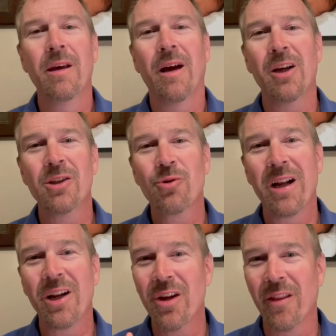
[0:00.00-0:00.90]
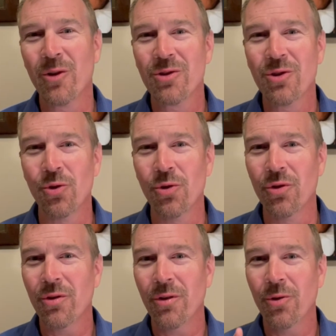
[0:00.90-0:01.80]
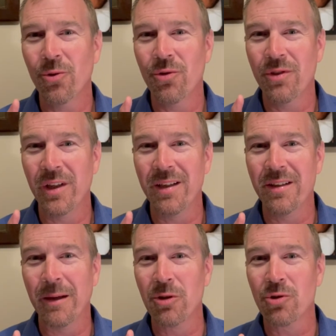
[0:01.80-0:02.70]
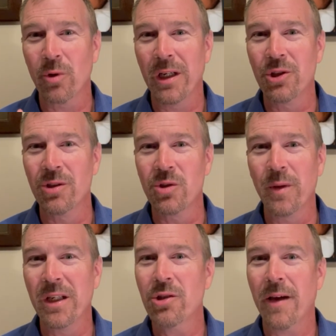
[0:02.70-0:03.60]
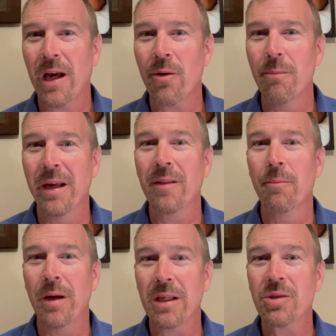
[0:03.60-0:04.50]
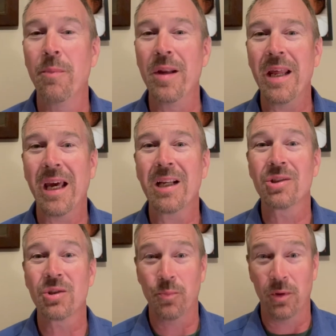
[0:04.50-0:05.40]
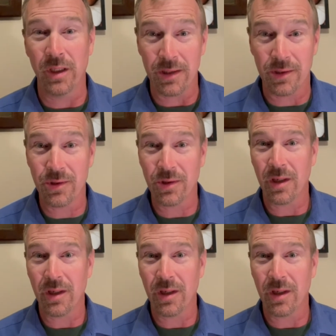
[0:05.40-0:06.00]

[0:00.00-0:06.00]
I also had another student who did a demonstration speech of how to make the best banana splits,